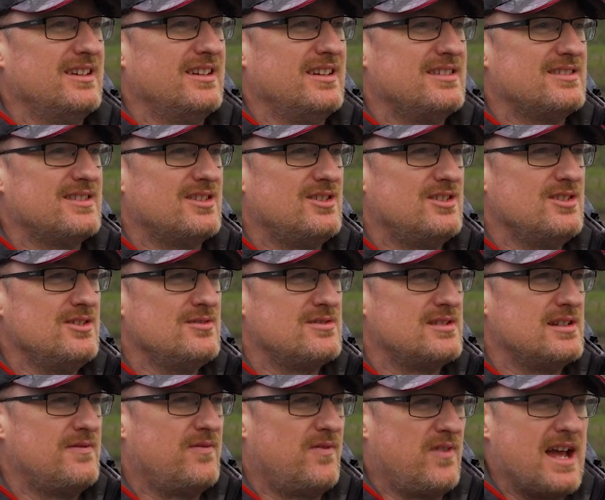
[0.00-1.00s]
is a
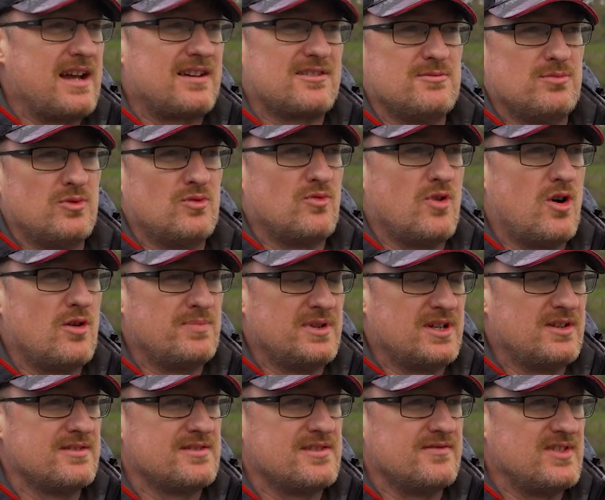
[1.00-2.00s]
hugely flexible rod
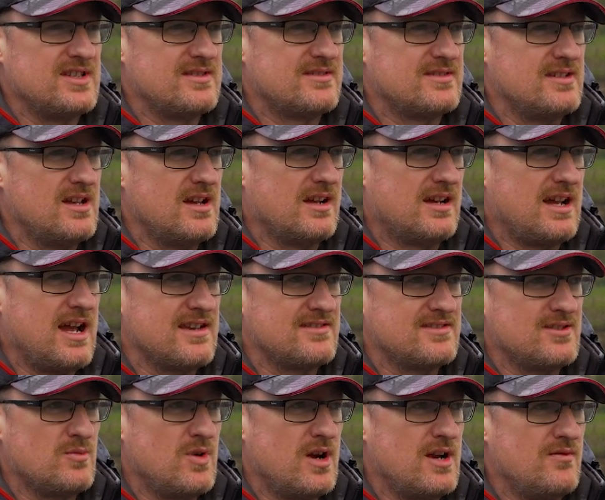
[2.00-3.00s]
because of its
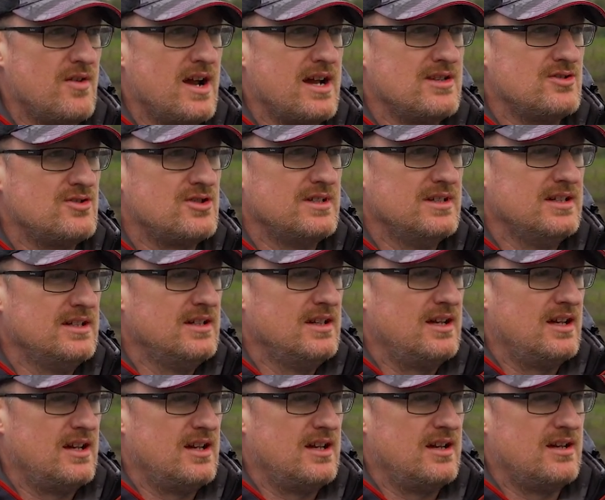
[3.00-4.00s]
casting weight range,
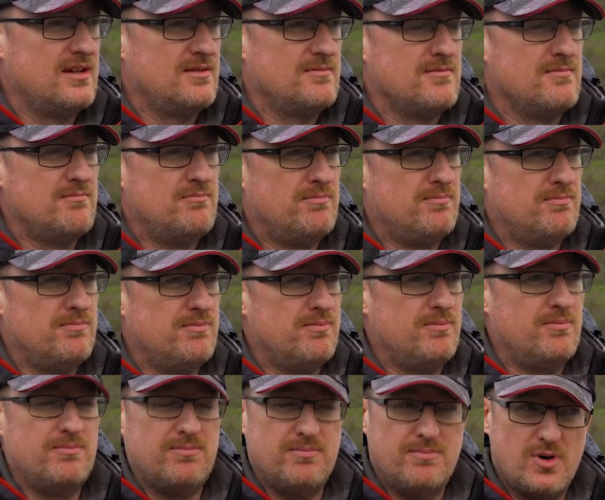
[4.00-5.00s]
but
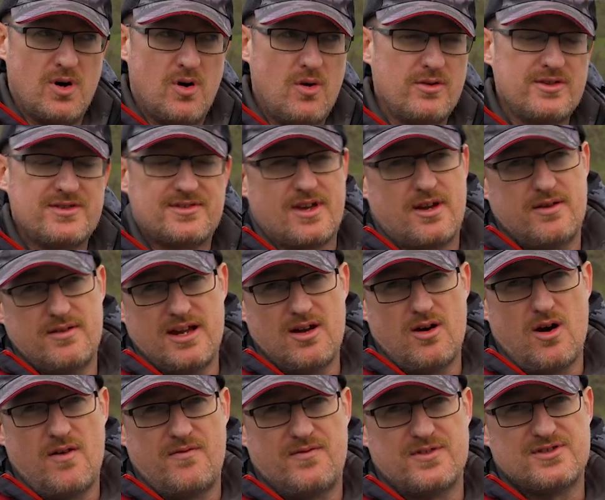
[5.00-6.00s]
also it
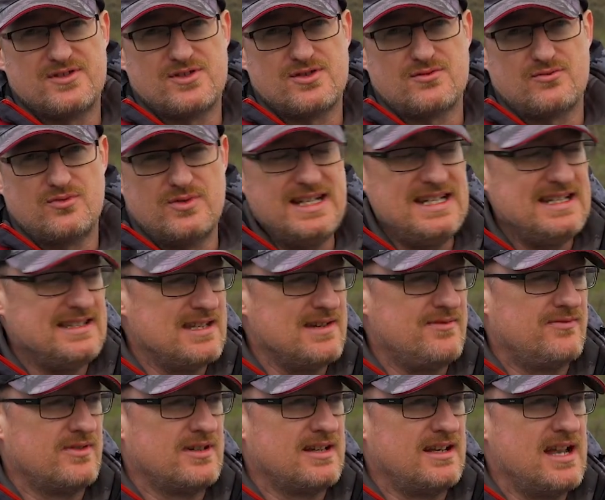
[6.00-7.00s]
offers 3
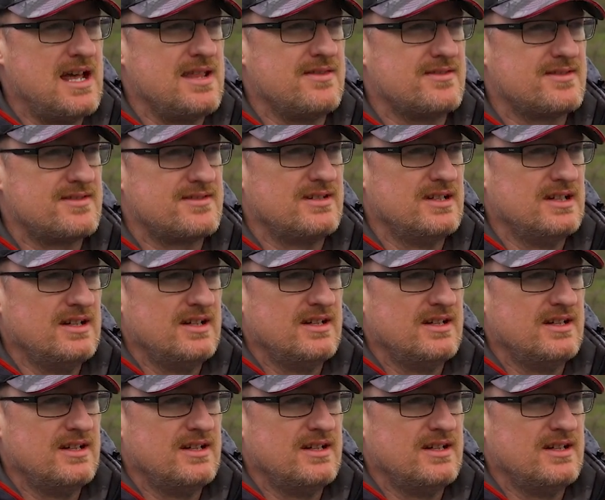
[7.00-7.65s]
different lengths.